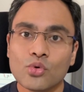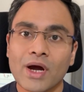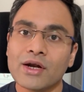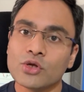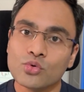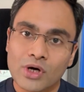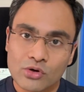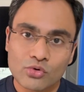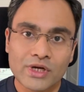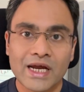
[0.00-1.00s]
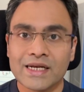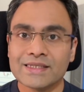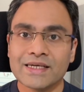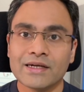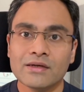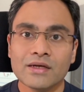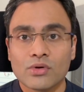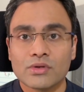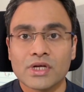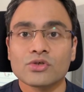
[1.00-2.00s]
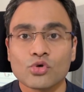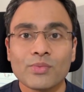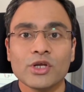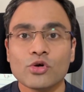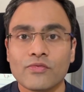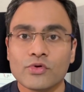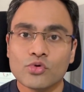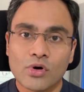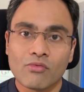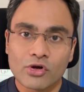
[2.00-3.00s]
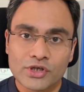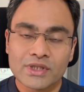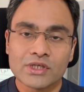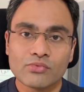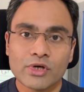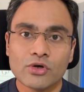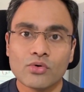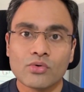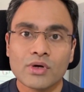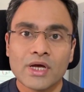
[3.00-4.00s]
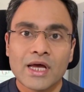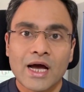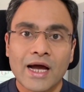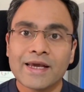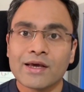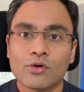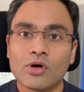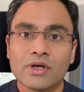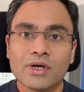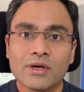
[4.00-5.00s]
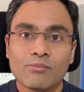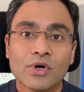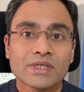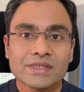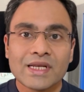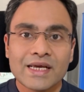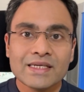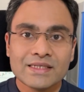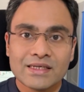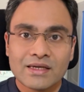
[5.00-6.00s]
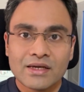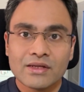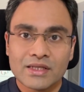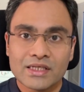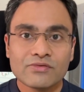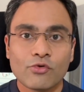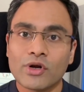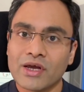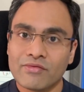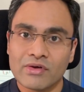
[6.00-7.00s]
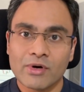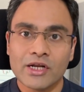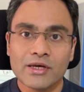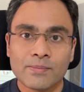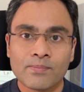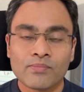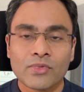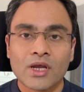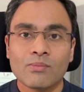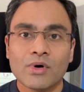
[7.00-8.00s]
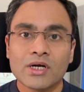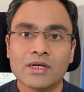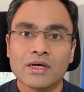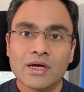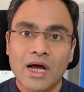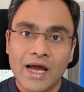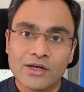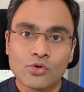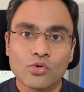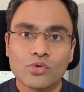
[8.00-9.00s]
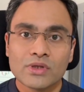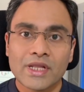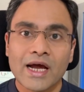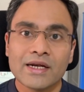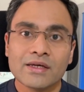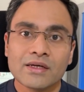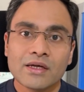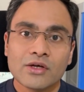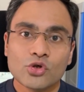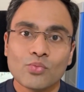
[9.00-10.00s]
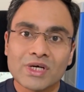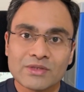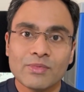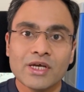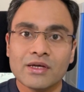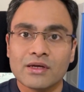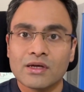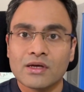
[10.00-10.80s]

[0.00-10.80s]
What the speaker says: and you alone can decide. There are so many of you who are watching this video. I cannot personalize this for everybody, but I know that you must be